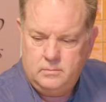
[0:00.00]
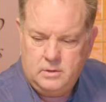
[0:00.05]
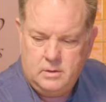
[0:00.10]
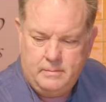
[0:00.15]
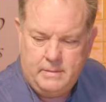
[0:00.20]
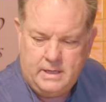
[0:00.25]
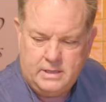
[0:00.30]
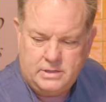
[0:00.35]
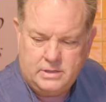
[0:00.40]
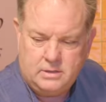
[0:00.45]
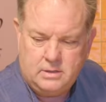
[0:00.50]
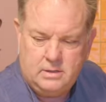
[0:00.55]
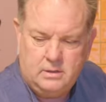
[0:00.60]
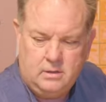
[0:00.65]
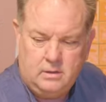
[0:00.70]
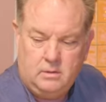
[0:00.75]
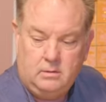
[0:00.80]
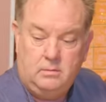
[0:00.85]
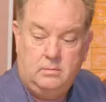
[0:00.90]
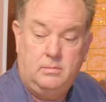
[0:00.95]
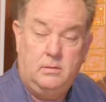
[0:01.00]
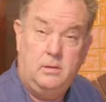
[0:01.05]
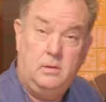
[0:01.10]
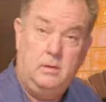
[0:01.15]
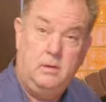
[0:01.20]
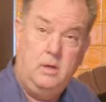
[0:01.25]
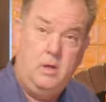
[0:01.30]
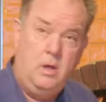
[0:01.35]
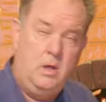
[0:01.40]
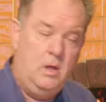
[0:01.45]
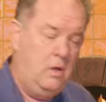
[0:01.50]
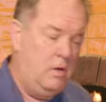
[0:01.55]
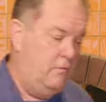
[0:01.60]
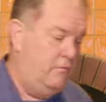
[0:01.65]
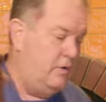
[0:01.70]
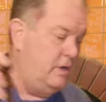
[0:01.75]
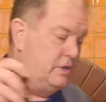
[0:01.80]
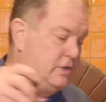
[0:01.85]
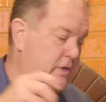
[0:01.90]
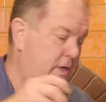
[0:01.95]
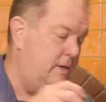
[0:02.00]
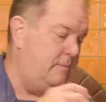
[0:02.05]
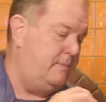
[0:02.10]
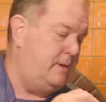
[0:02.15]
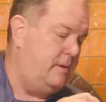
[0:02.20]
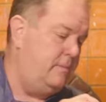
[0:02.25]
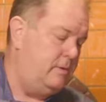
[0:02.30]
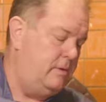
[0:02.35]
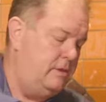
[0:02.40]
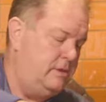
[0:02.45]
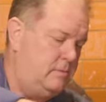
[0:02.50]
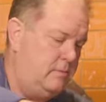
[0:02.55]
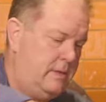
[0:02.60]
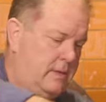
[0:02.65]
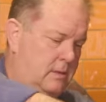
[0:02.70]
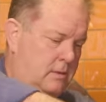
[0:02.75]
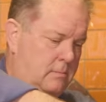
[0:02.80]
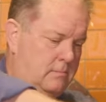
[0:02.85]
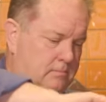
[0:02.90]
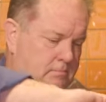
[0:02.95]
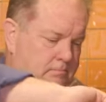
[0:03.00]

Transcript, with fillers: the magic, a little fresh ground pepper as well.